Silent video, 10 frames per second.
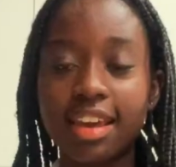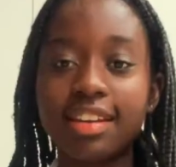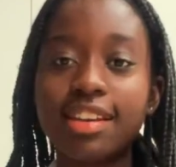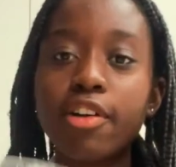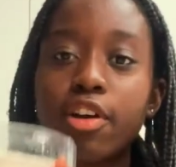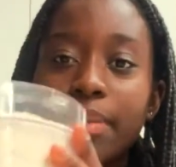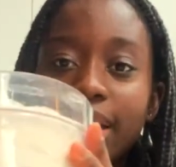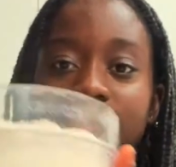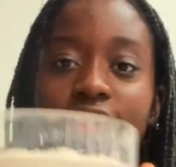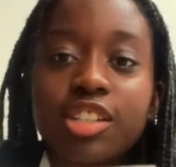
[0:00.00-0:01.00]
Now your
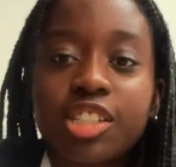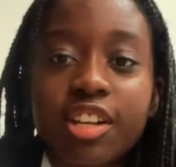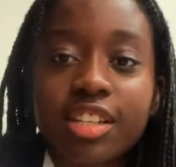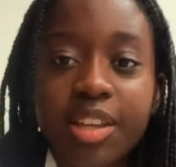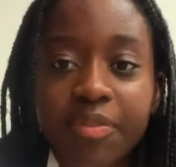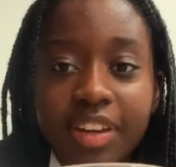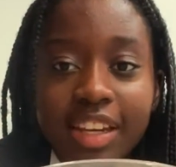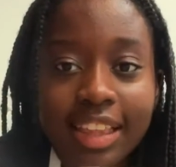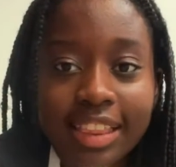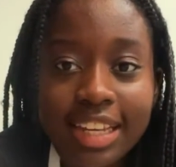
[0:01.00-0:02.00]
mixture should look something
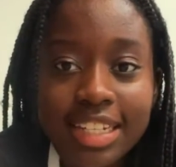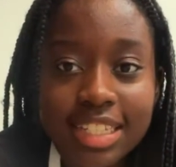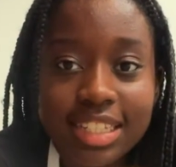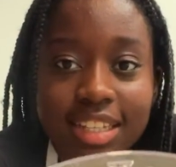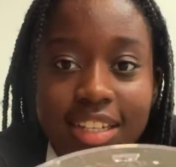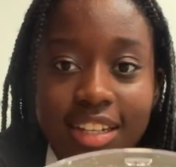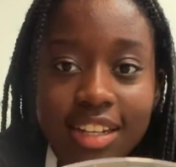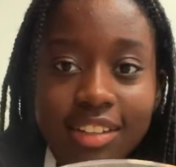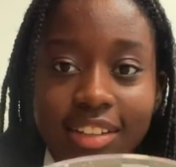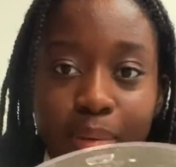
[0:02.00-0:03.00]
like this,
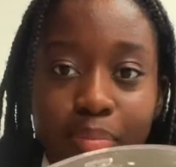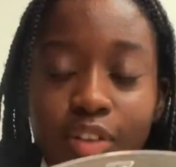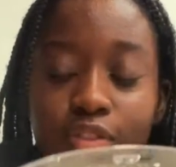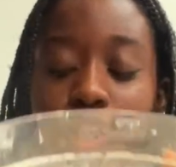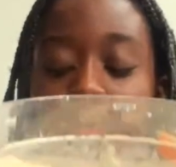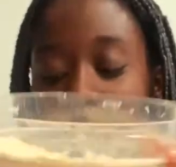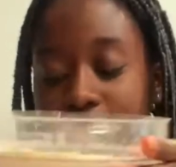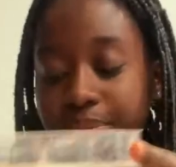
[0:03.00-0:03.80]
like breadcrumbs.